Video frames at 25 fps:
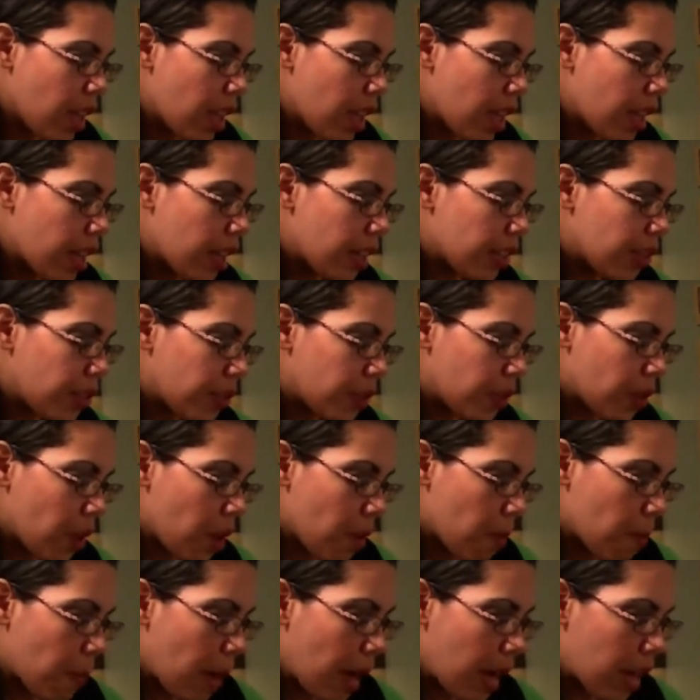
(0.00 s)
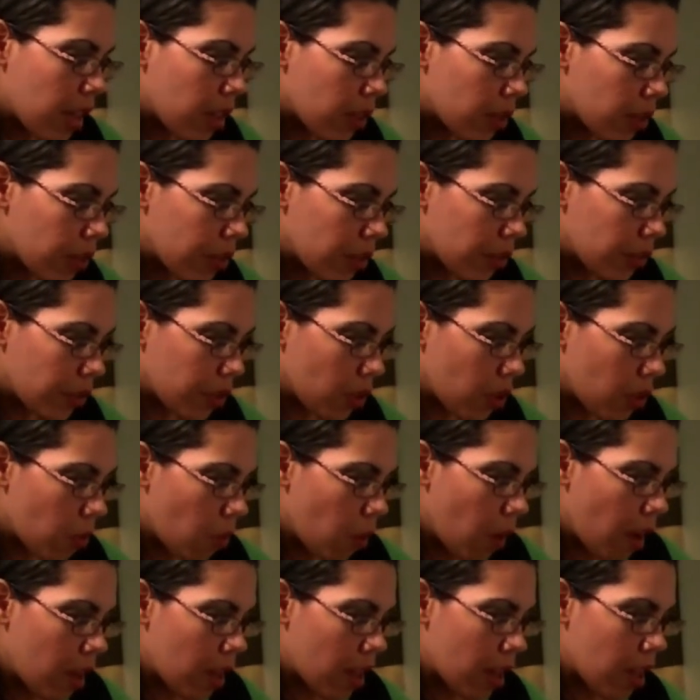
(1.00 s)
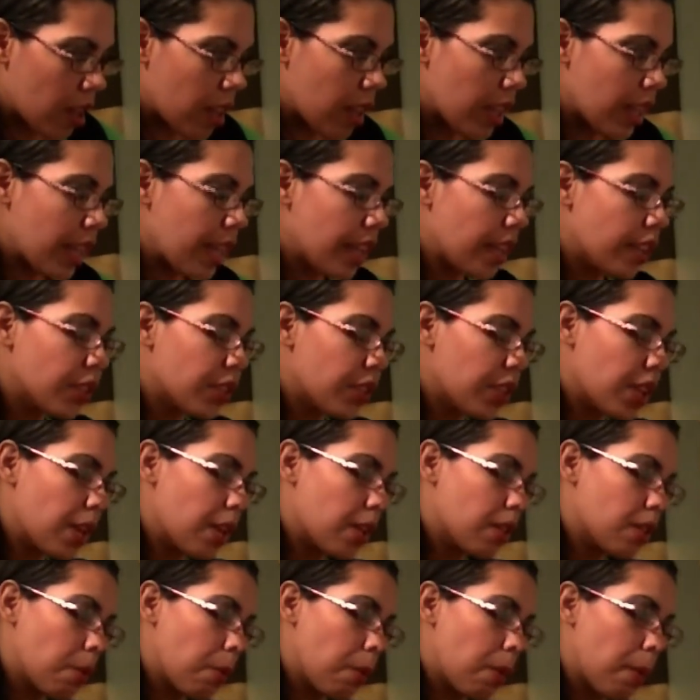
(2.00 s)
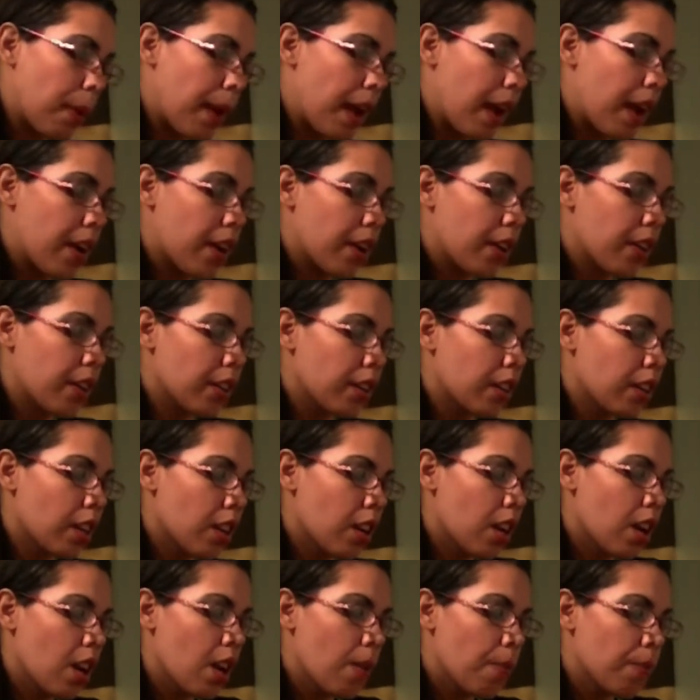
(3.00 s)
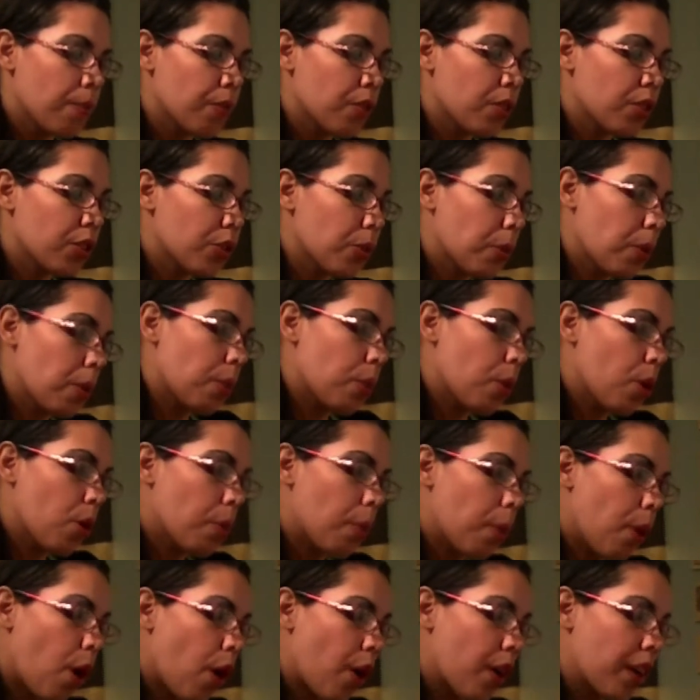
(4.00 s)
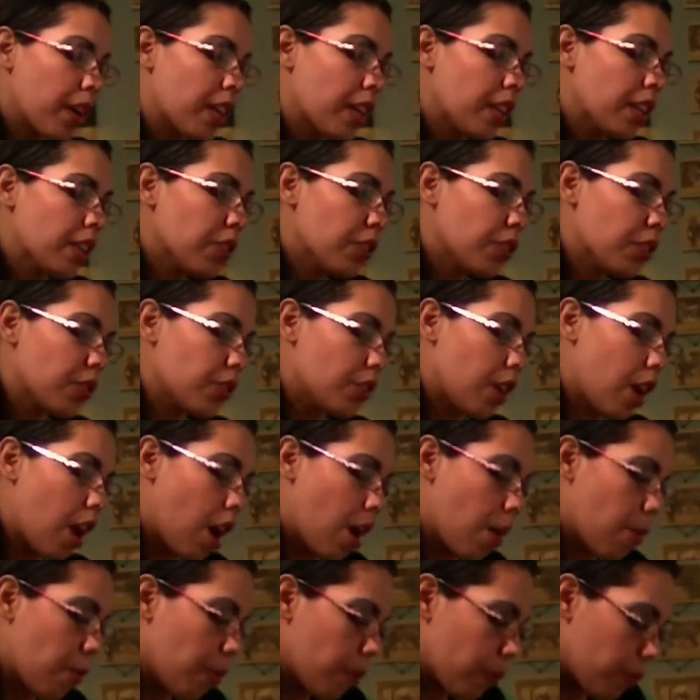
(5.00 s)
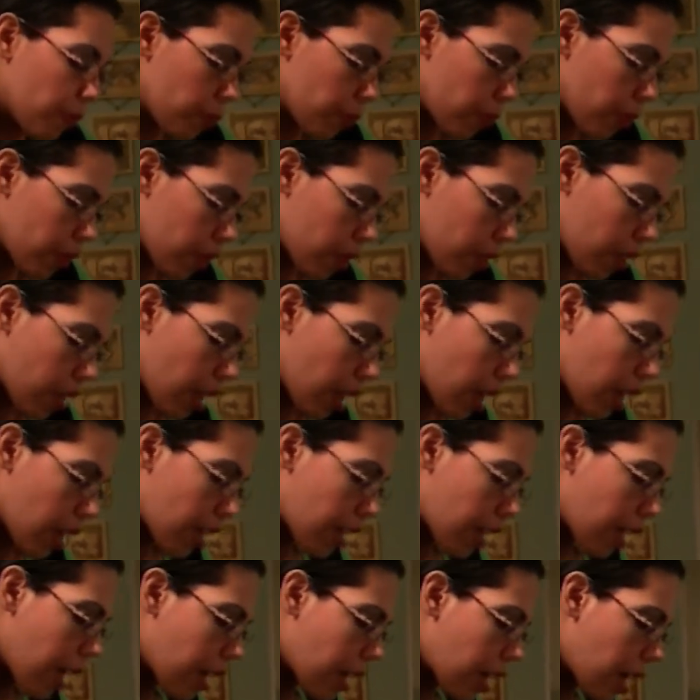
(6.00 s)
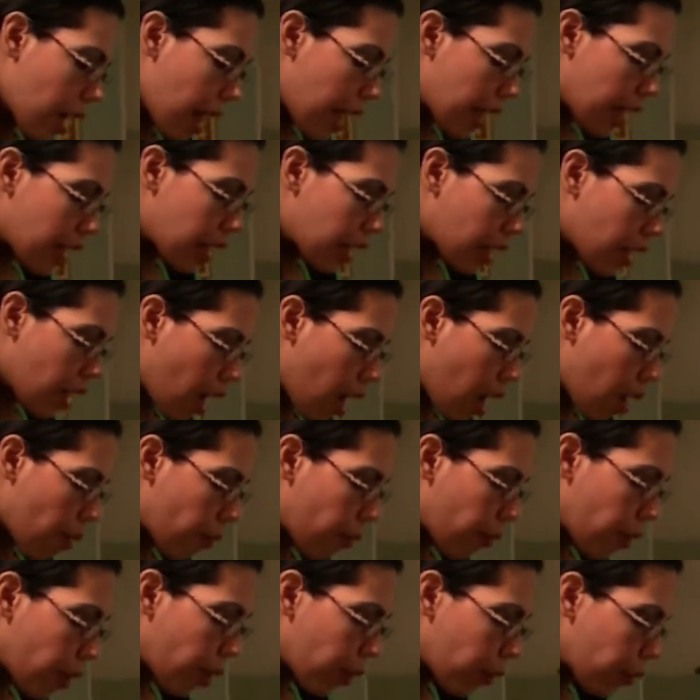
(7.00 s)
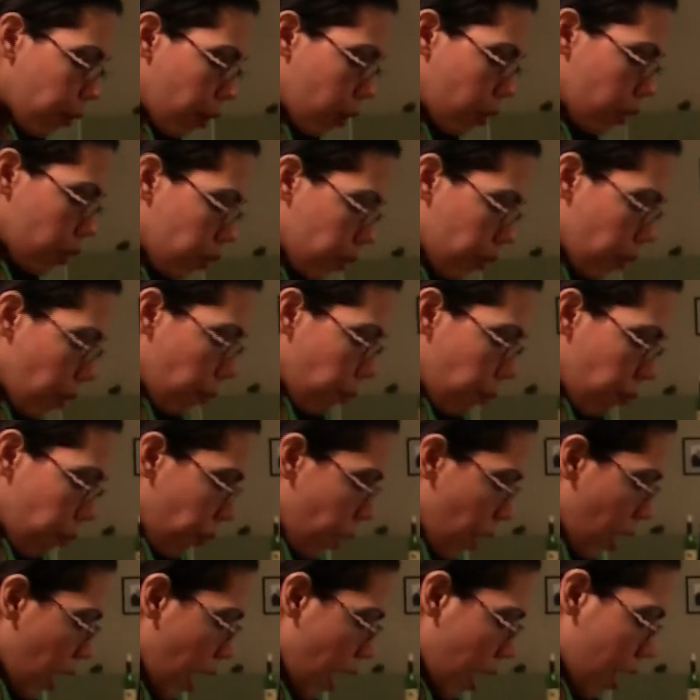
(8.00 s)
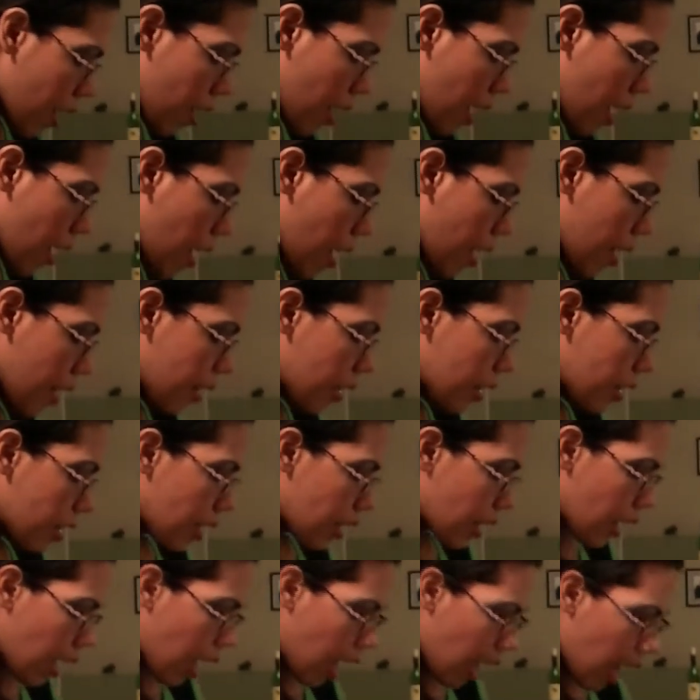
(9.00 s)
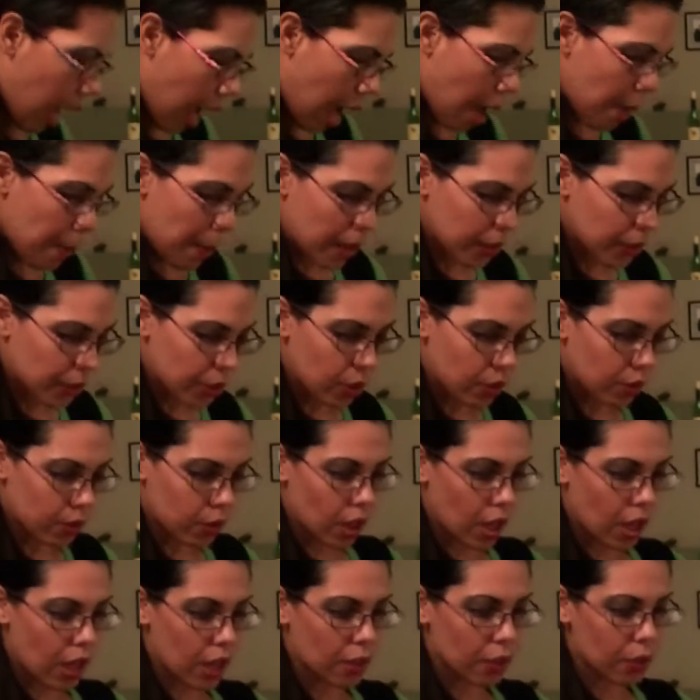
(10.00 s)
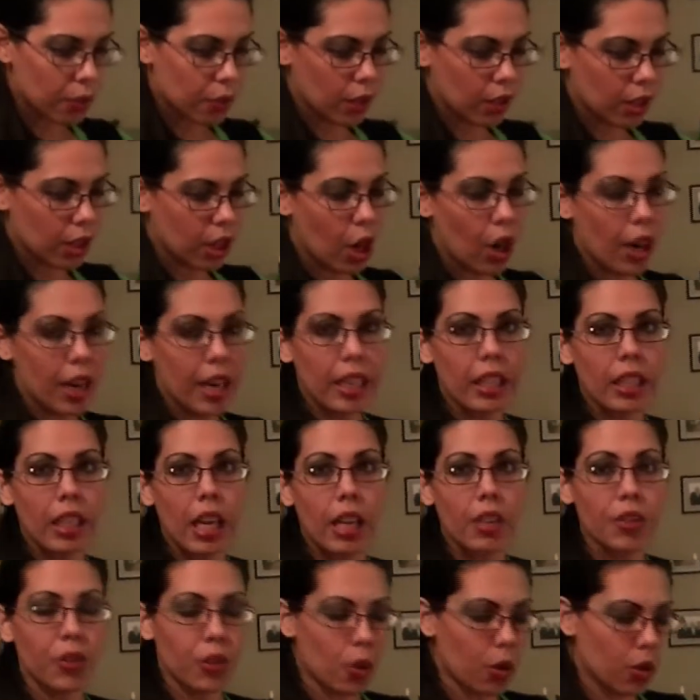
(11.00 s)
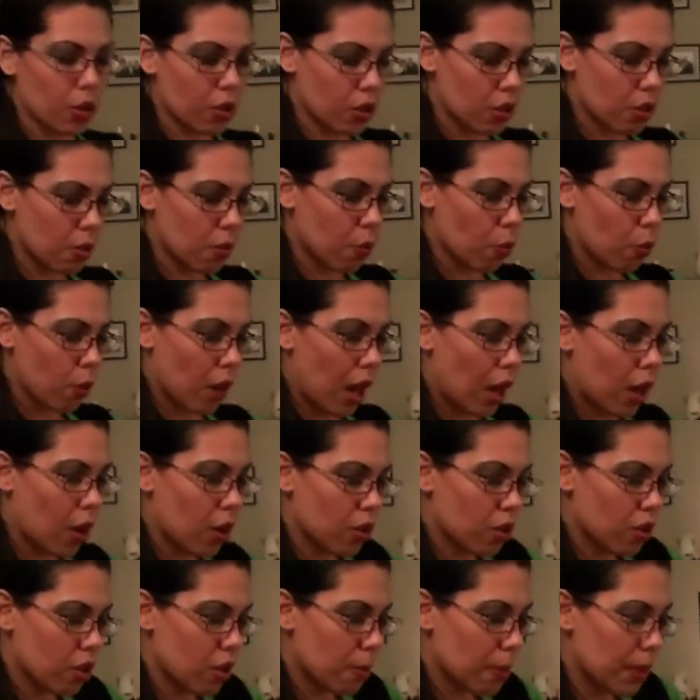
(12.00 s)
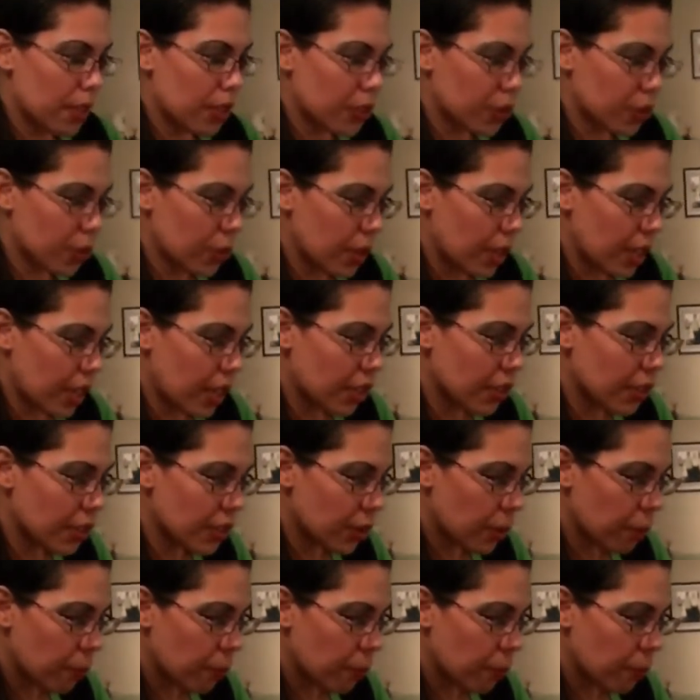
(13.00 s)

is my little sister wanted easy to prepare Super Bowl parties, kind of like finger foods, and I myself love garlic knots when I go to the pizzerias.